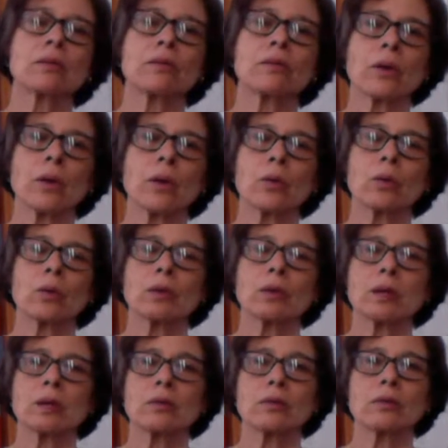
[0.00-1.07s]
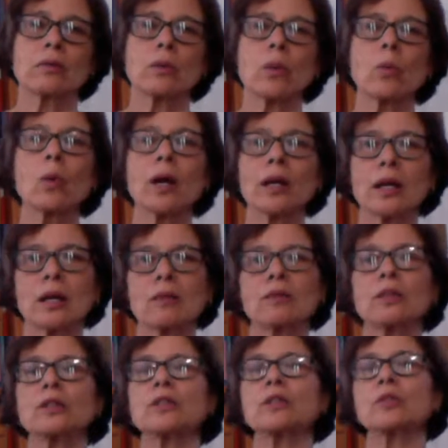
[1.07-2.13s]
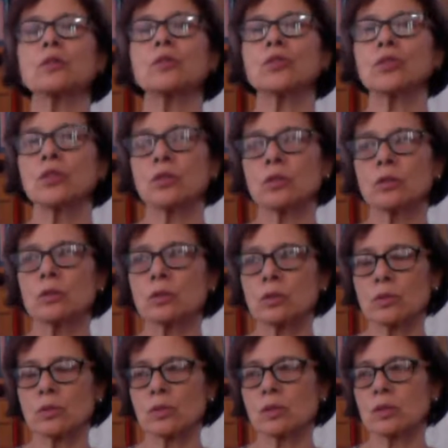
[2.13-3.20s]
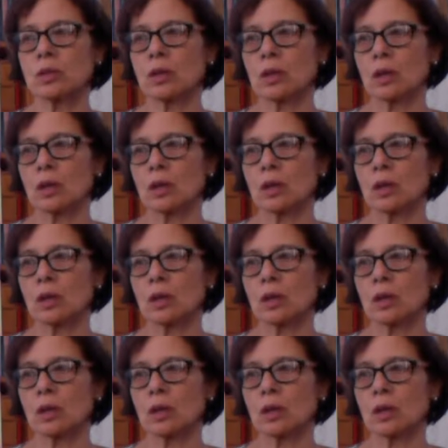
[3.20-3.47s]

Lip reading: So whatever you choose,